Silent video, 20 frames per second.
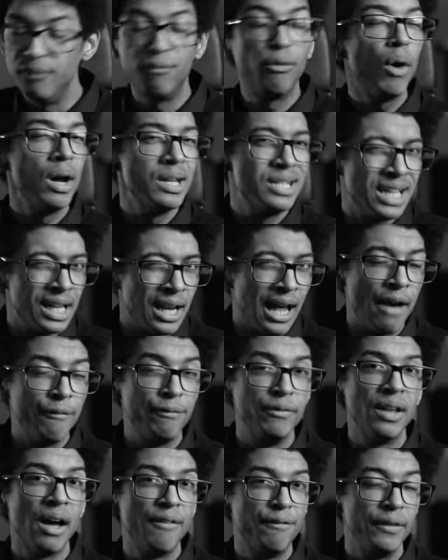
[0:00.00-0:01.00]
Before, I said I
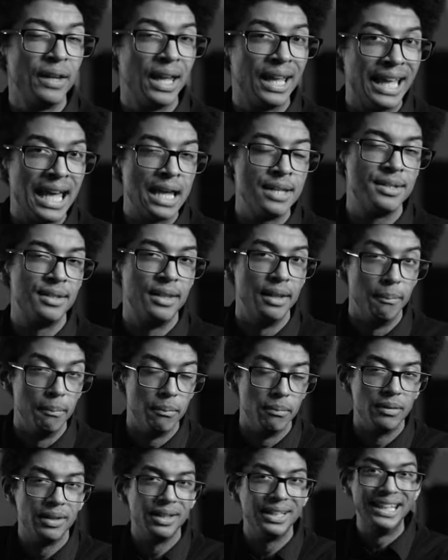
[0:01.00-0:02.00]
have nothing against
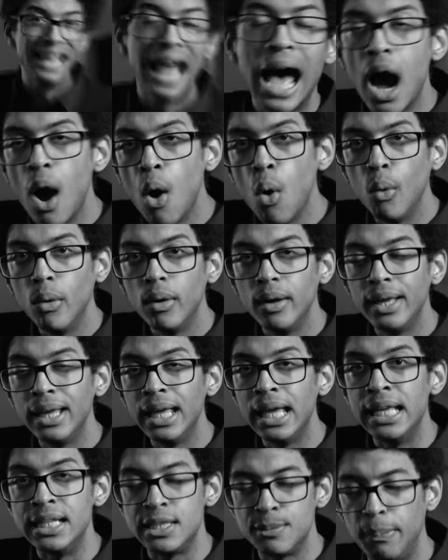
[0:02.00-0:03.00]
them. Now
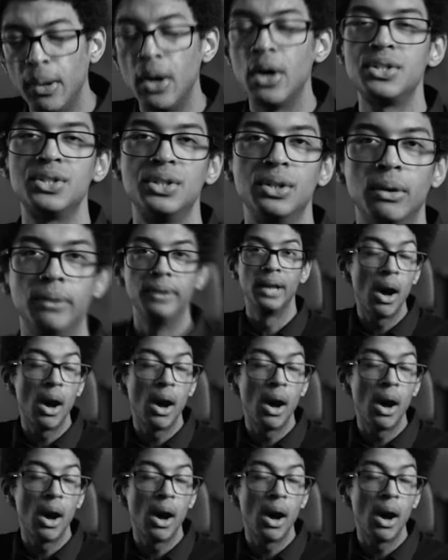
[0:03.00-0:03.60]
it's personal.